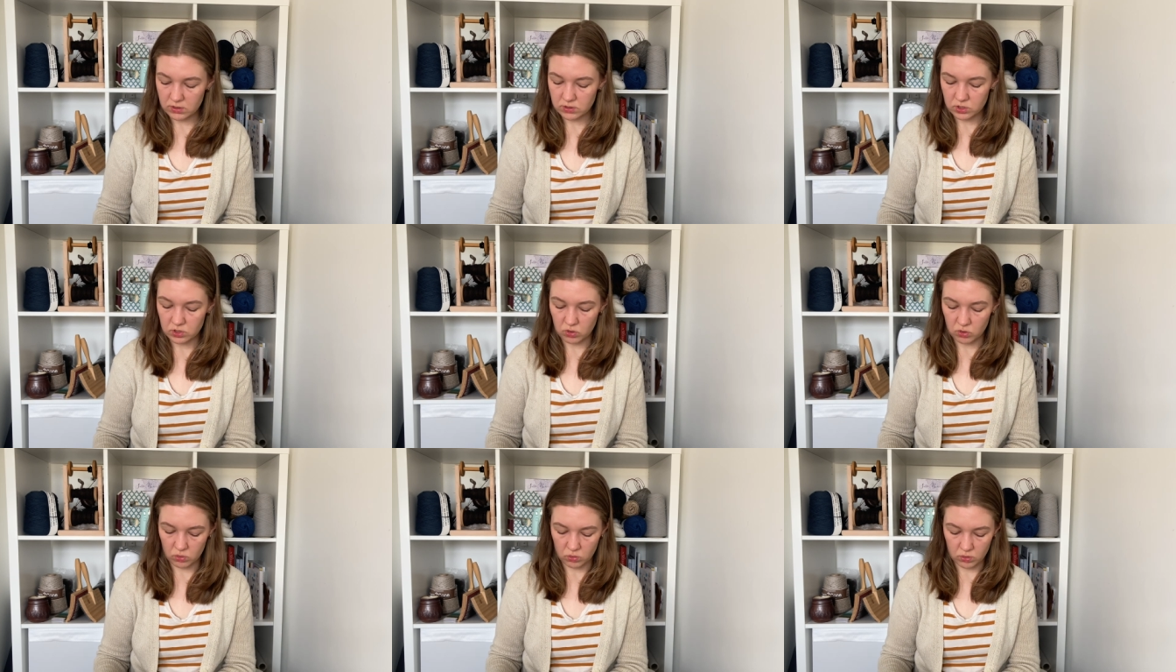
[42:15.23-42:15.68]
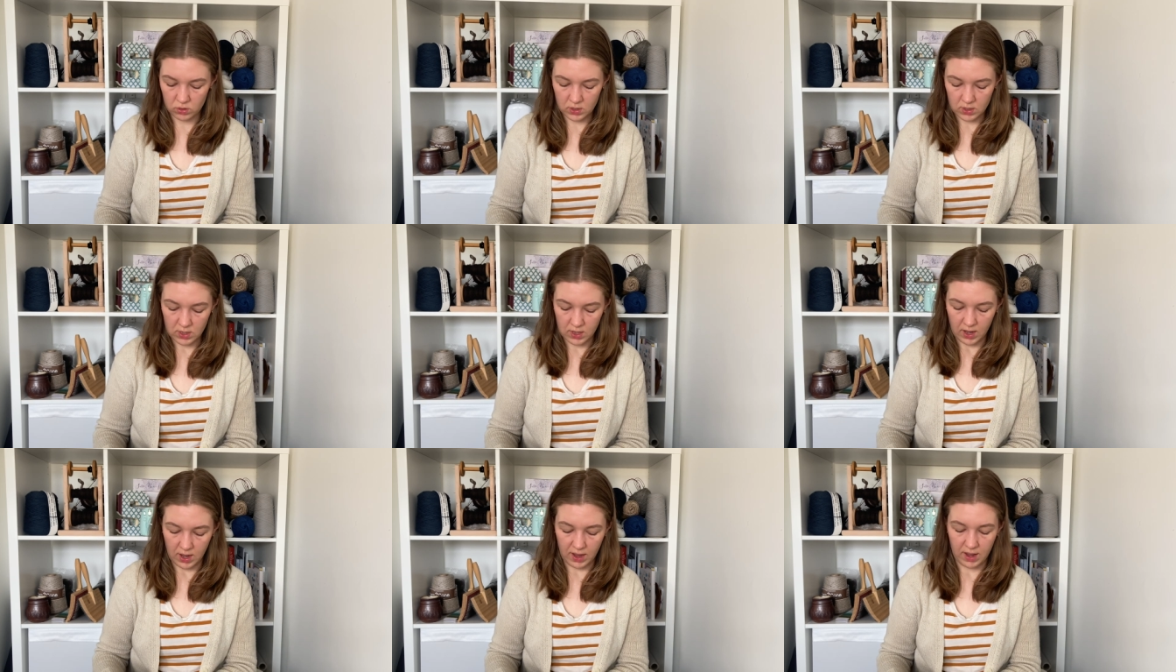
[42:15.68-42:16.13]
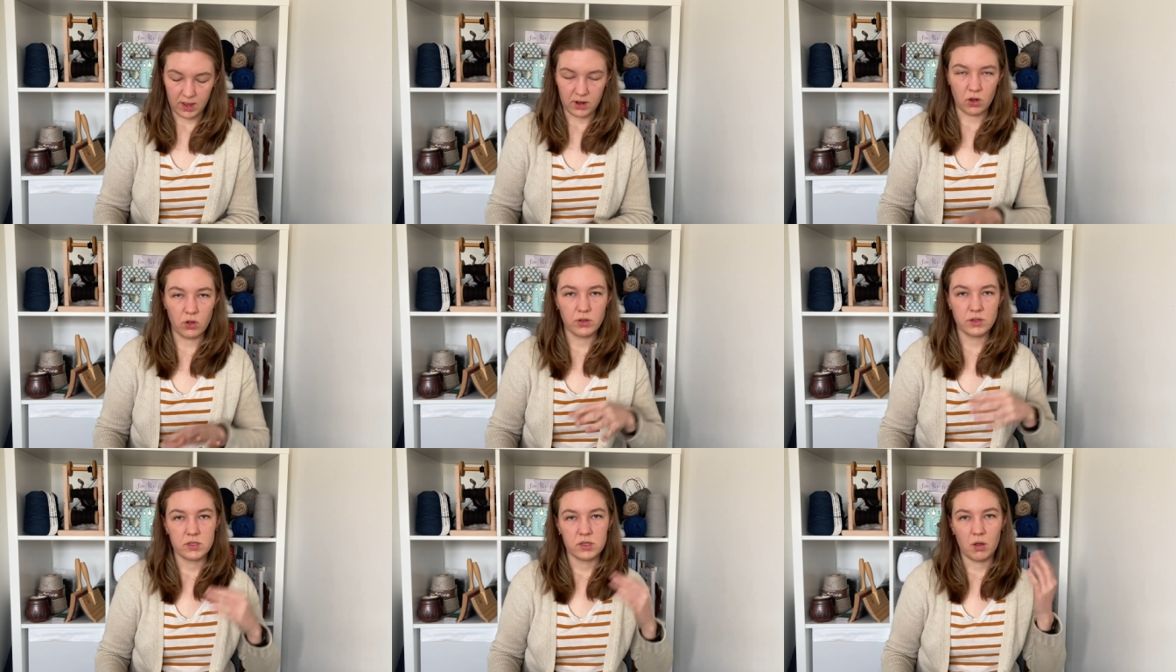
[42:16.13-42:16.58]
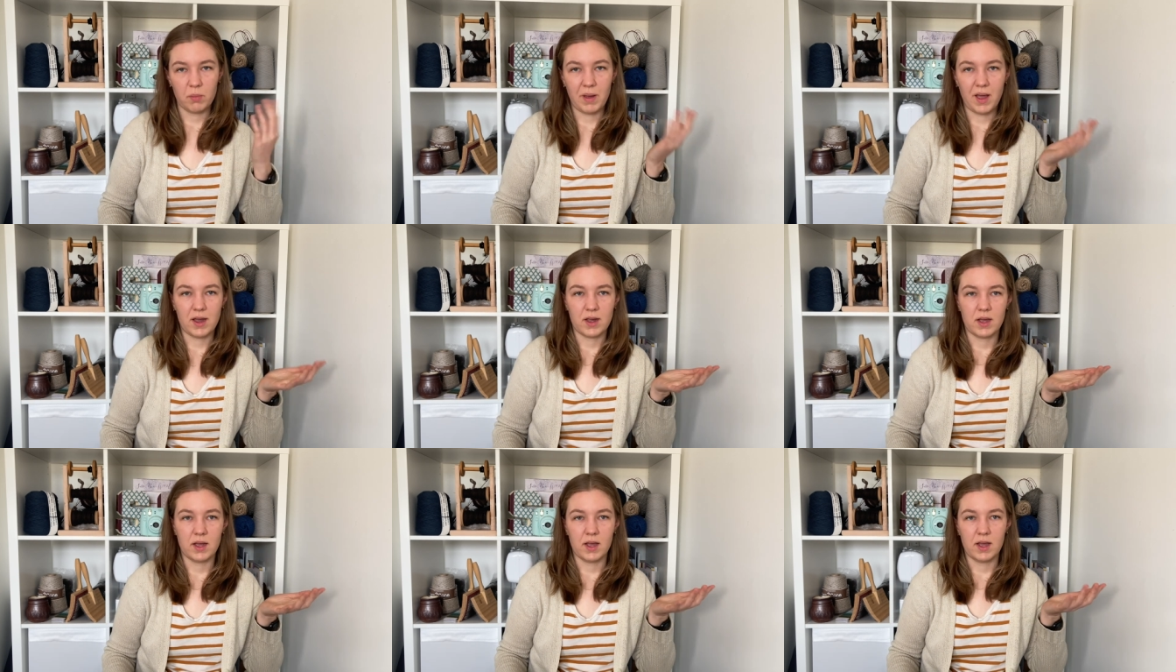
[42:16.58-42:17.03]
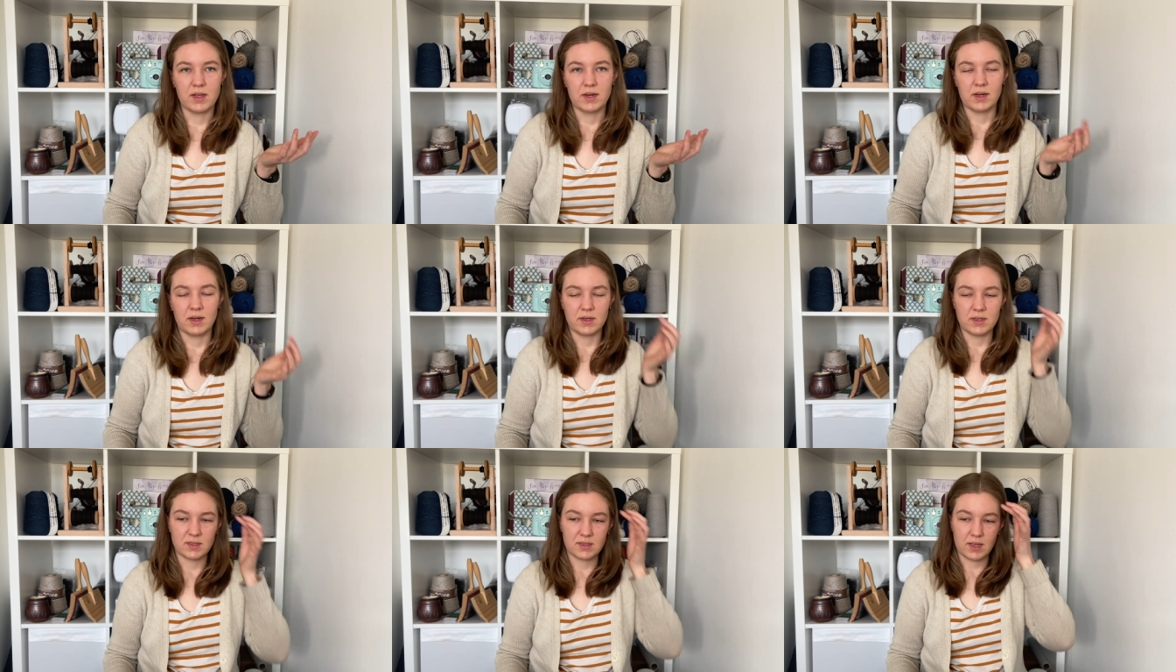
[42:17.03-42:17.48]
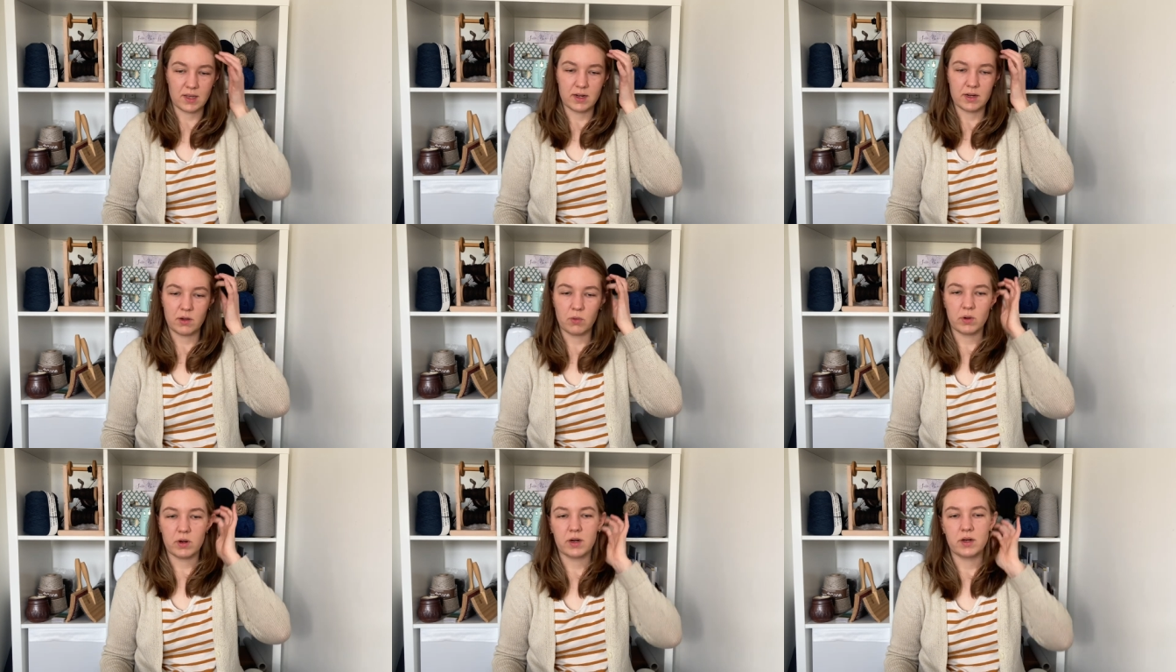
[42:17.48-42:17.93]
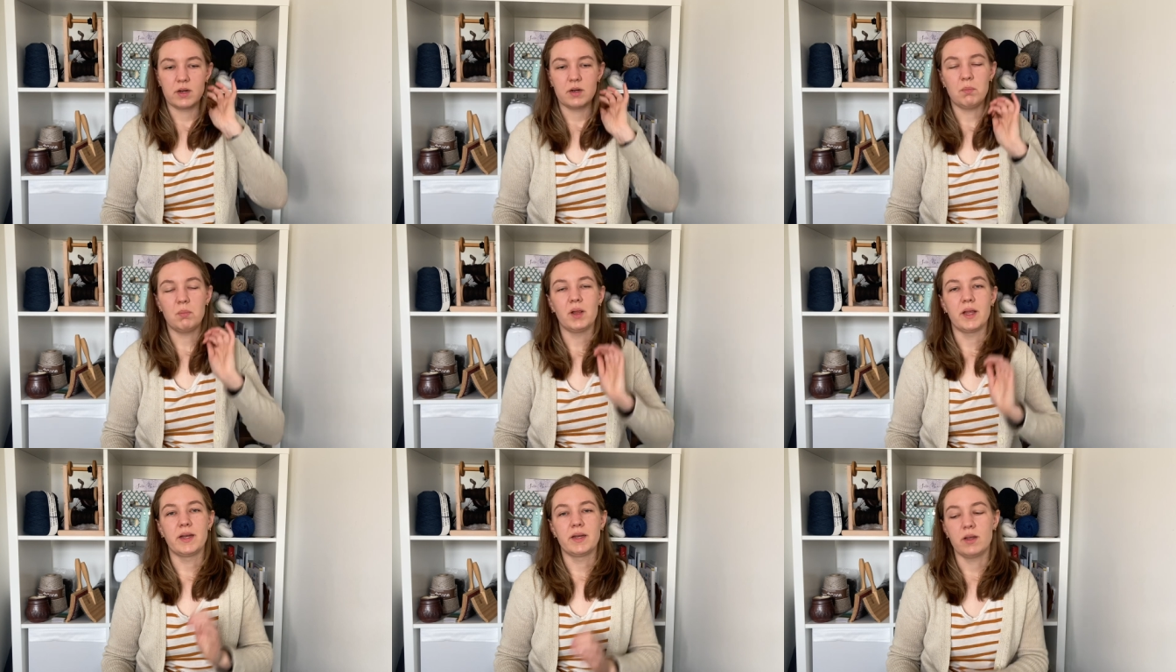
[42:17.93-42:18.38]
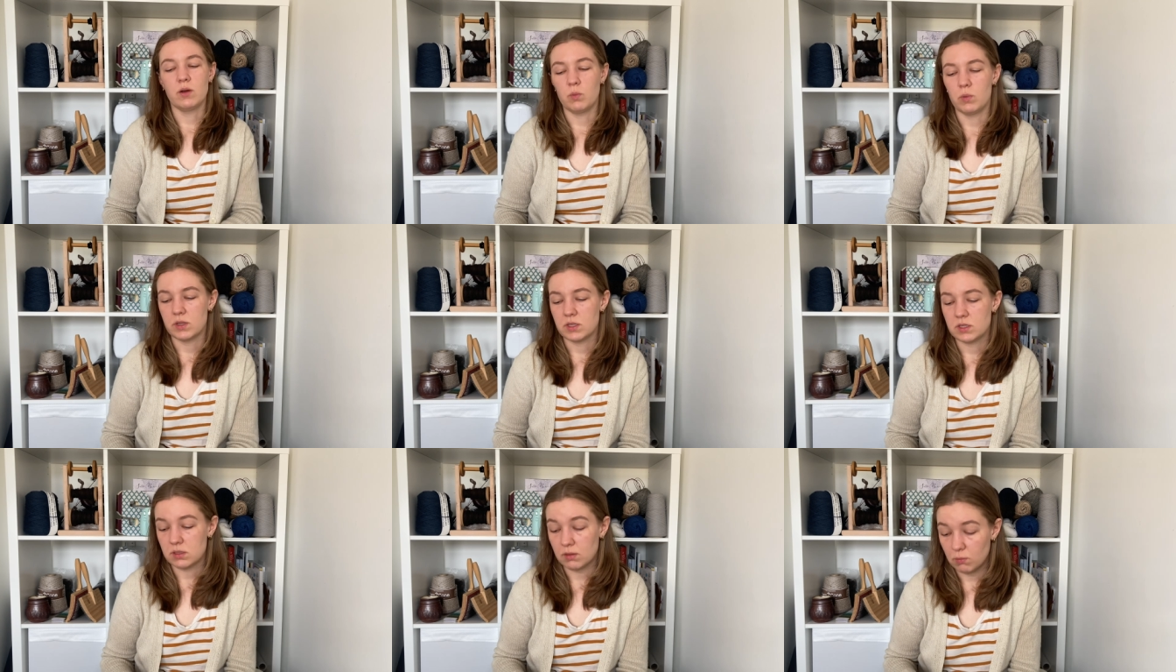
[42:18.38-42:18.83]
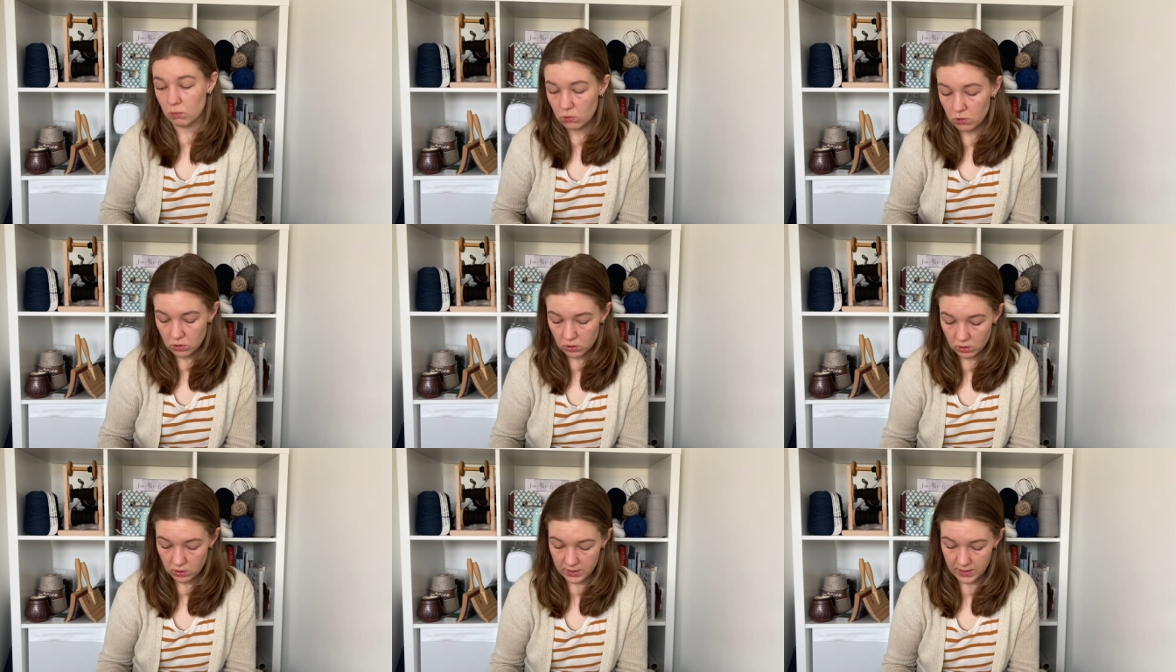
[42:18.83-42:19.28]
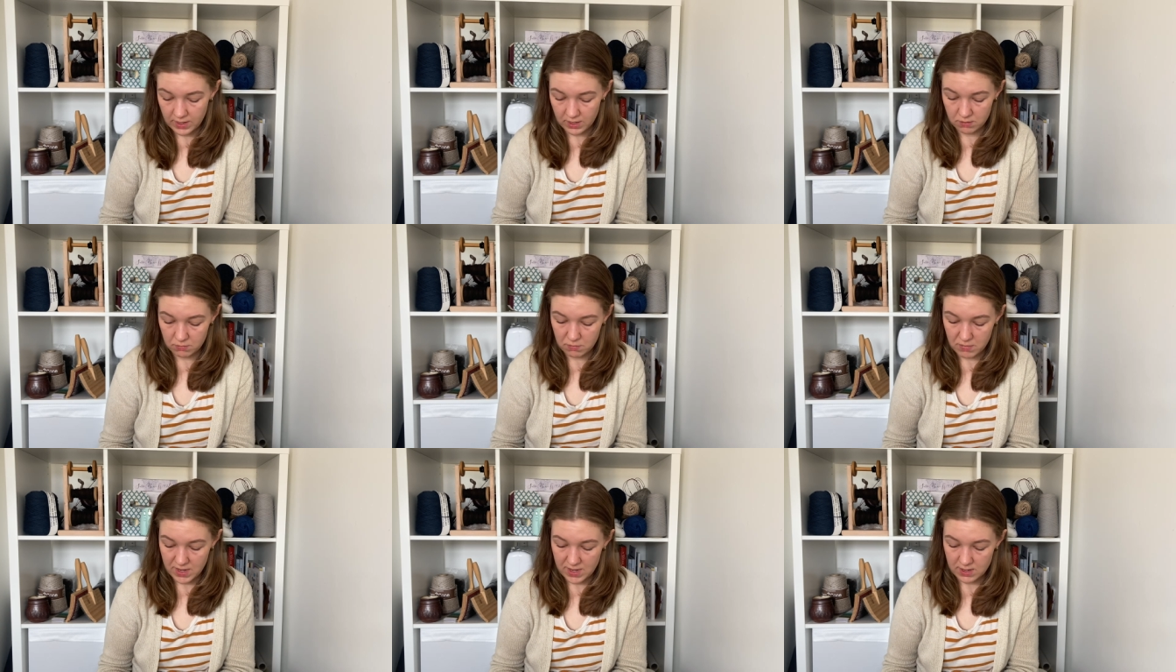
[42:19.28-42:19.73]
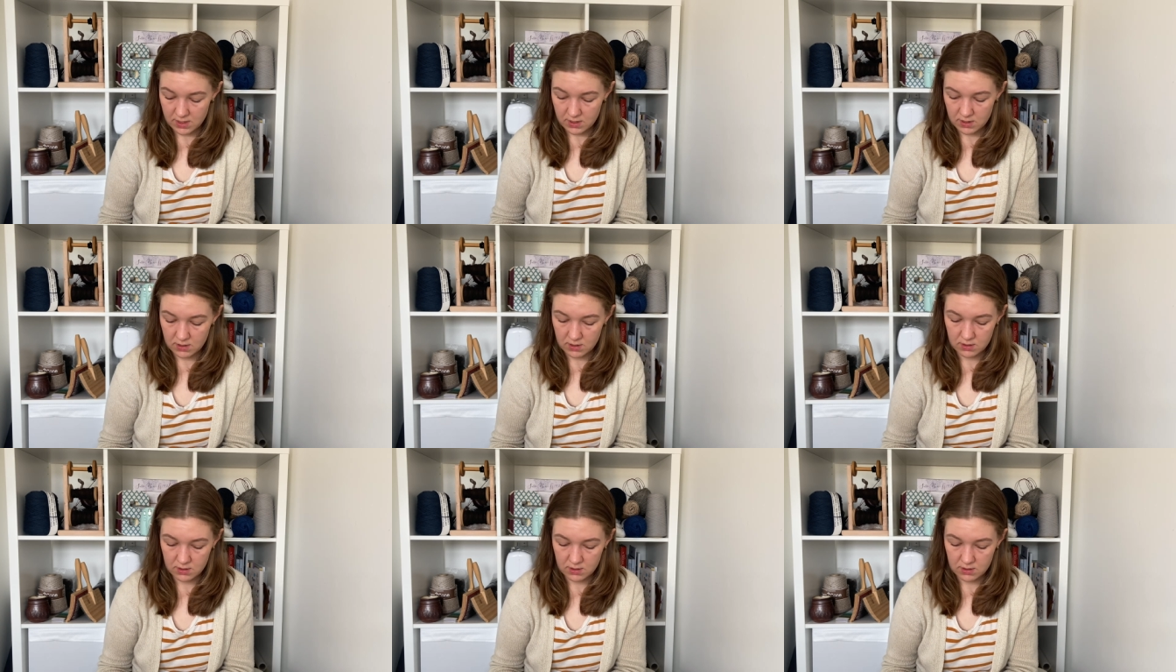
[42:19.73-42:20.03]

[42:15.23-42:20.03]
So I had all this alpaca and I decided I wanted to blend it with some wool and make